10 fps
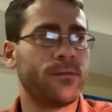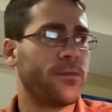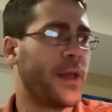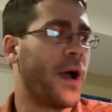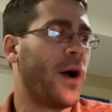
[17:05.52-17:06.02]

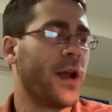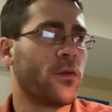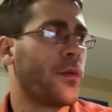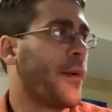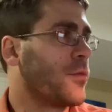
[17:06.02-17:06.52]
now I
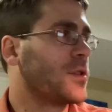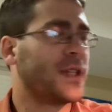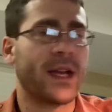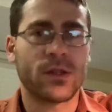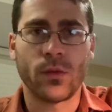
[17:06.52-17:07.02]
don't remember
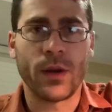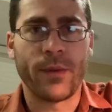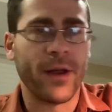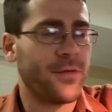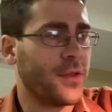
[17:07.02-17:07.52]
exactly what I
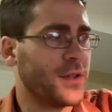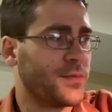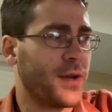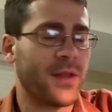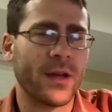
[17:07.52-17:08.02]
paid for this,
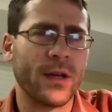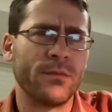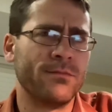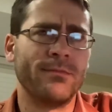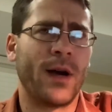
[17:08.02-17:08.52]
but I think it
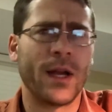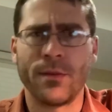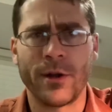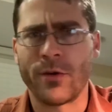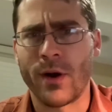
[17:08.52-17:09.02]
might have
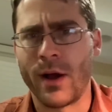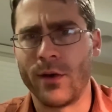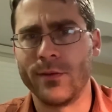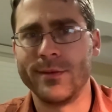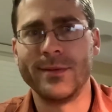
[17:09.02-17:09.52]
been
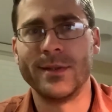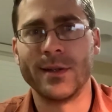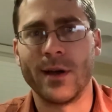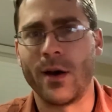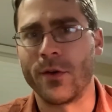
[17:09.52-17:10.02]
around
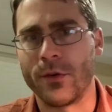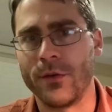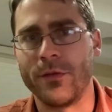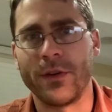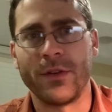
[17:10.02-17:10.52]

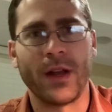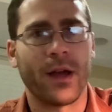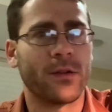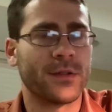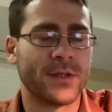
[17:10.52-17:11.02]

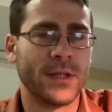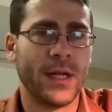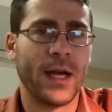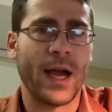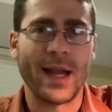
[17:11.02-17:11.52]
$150.
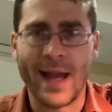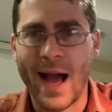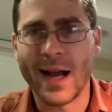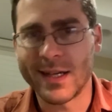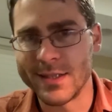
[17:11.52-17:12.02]

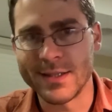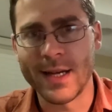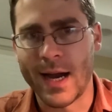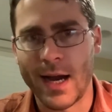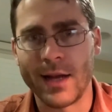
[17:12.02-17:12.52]
anCnoc is
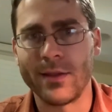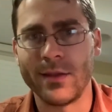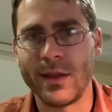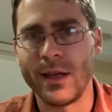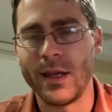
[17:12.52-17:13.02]

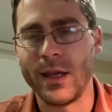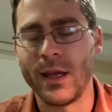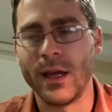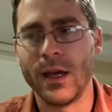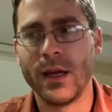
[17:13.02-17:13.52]
not
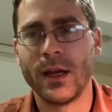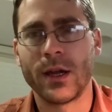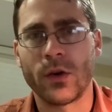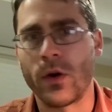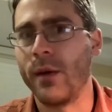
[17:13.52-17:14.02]
the
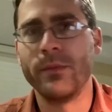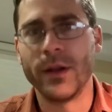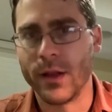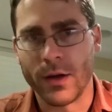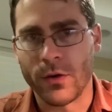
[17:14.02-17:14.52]
creme de
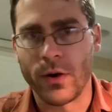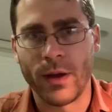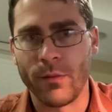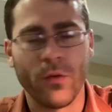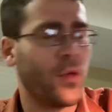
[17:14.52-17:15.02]
la
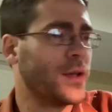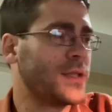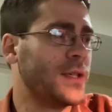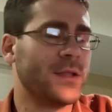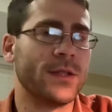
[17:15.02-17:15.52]
creme of
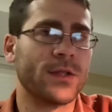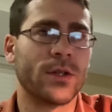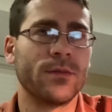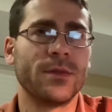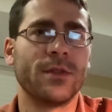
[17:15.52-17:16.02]
whiskeys in
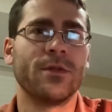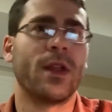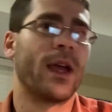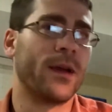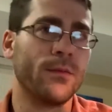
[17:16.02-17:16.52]
terms of
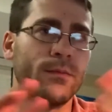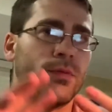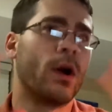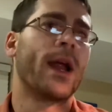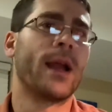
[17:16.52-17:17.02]
like
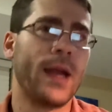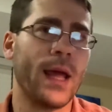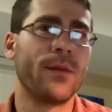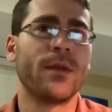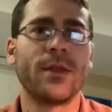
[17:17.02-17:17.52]
brand
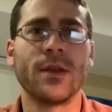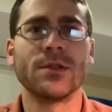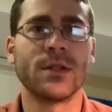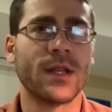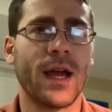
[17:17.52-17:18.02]
name and things
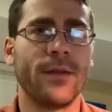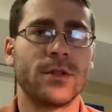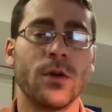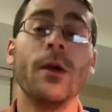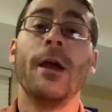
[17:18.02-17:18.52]
like that.
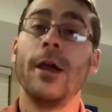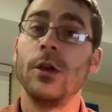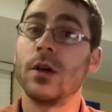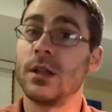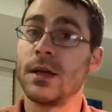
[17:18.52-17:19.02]
So
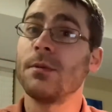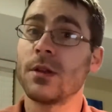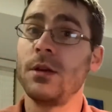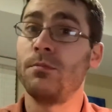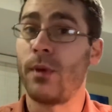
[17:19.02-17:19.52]
you can
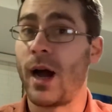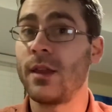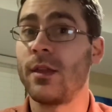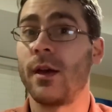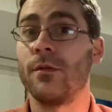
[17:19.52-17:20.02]
typically buy
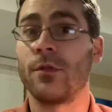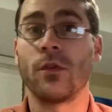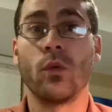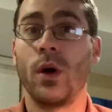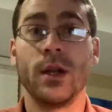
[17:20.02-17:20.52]
them for
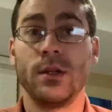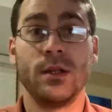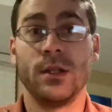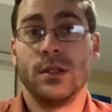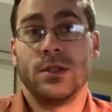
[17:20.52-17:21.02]
what
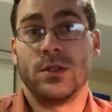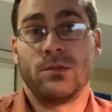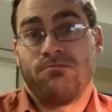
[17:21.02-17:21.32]
is